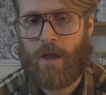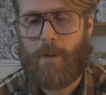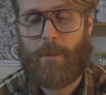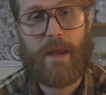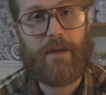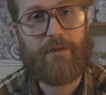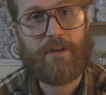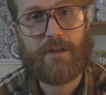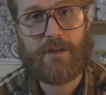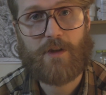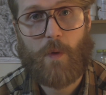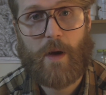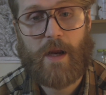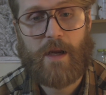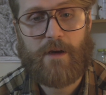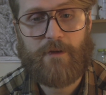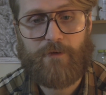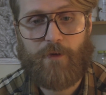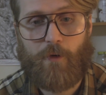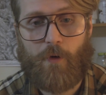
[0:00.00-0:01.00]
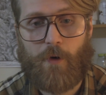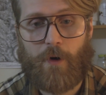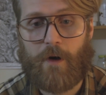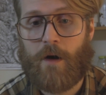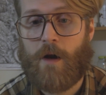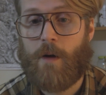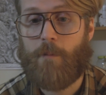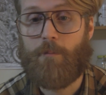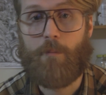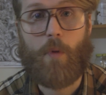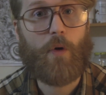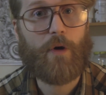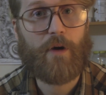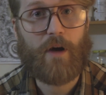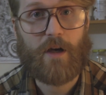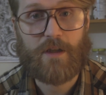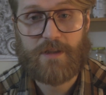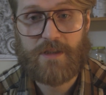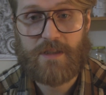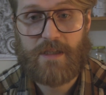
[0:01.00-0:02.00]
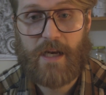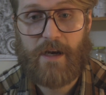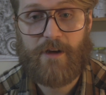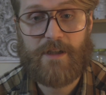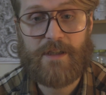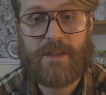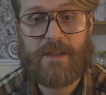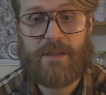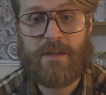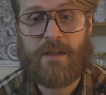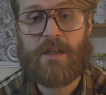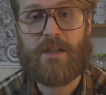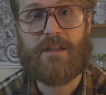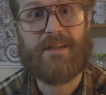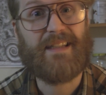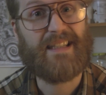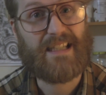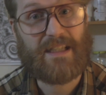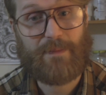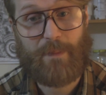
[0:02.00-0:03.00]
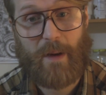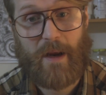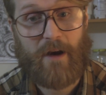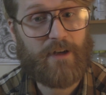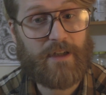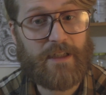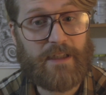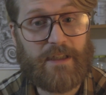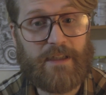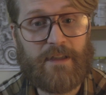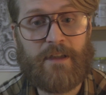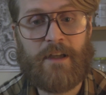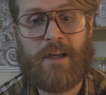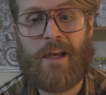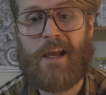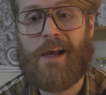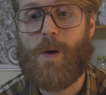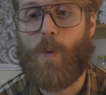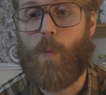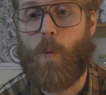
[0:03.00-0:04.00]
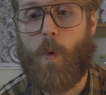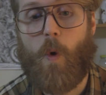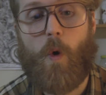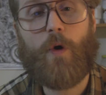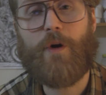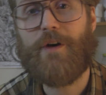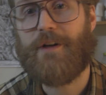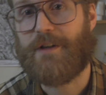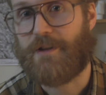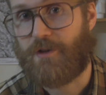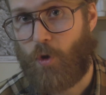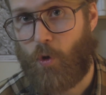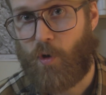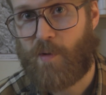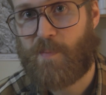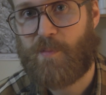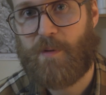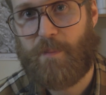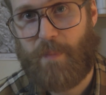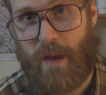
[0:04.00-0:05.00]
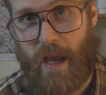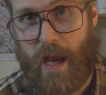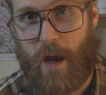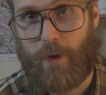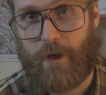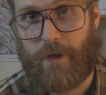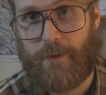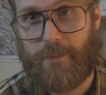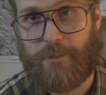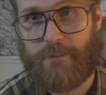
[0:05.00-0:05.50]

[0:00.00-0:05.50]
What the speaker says: paving the way for more austerity, disparity, war, and corporate power.